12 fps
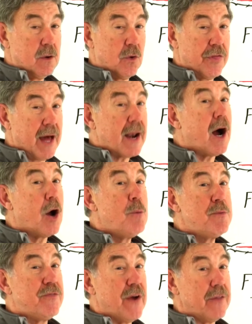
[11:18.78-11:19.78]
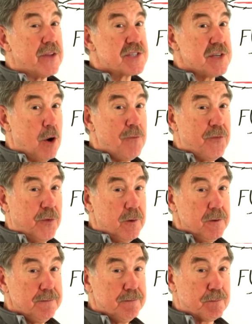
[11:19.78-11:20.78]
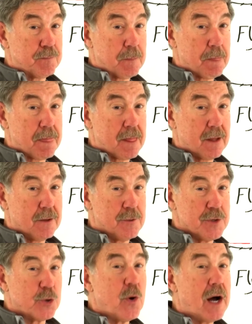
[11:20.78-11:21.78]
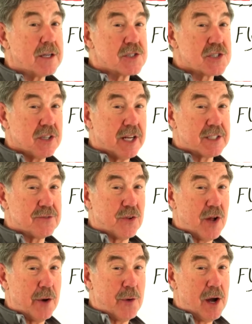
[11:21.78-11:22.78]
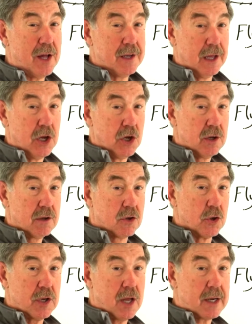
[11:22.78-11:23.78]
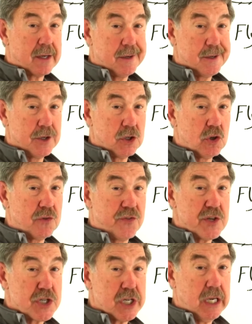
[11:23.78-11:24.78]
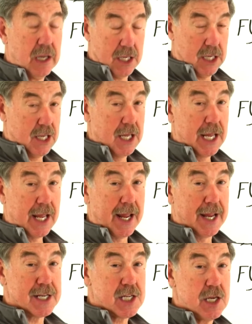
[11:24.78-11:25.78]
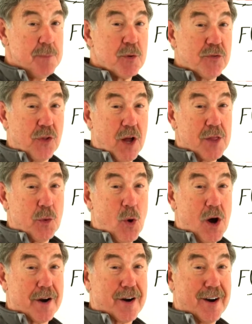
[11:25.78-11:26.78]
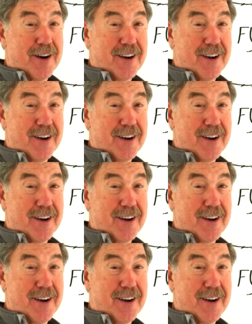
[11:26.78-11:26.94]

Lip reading: With that, I hope you found this helpful. When you go out to select a fly rod, good luck, good fishing, and keep your fly in the water.